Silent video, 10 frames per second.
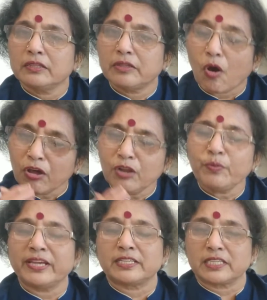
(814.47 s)

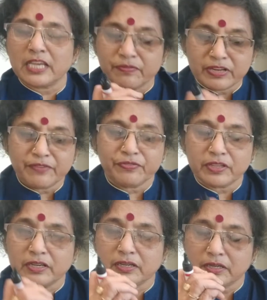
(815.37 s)
always, even if
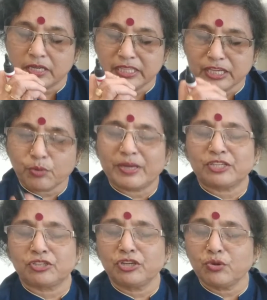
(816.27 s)
in the
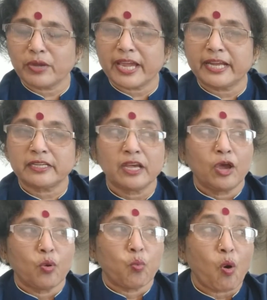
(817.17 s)
question you get
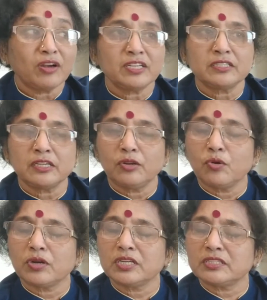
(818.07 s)
what is the
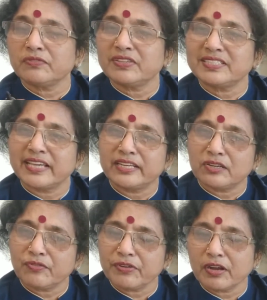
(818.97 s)
locus of the center
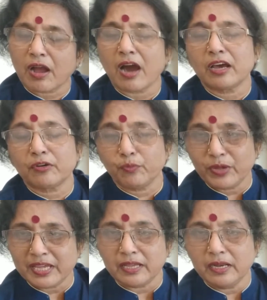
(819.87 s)
of a car
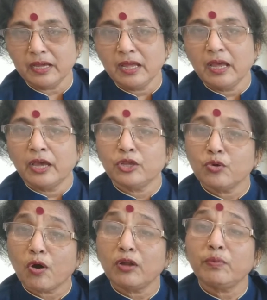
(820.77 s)
wheel,
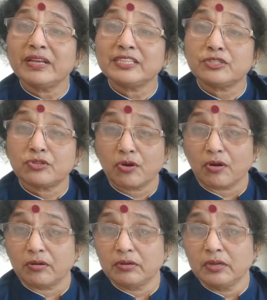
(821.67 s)
you always
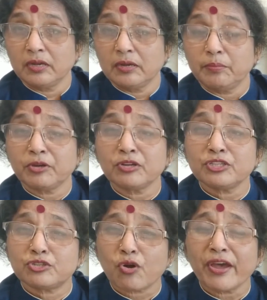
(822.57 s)
draw. Because
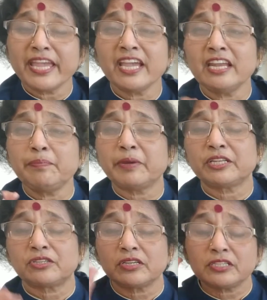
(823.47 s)
drawing and
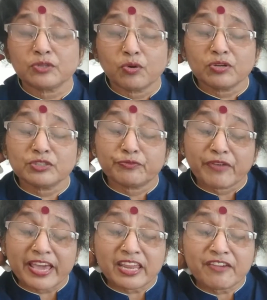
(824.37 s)
pictures goes
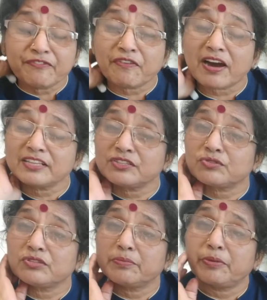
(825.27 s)
very fast to
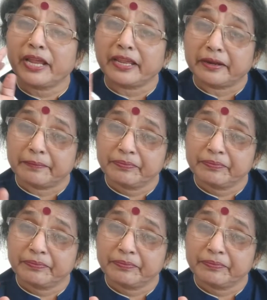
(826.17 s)
the brain.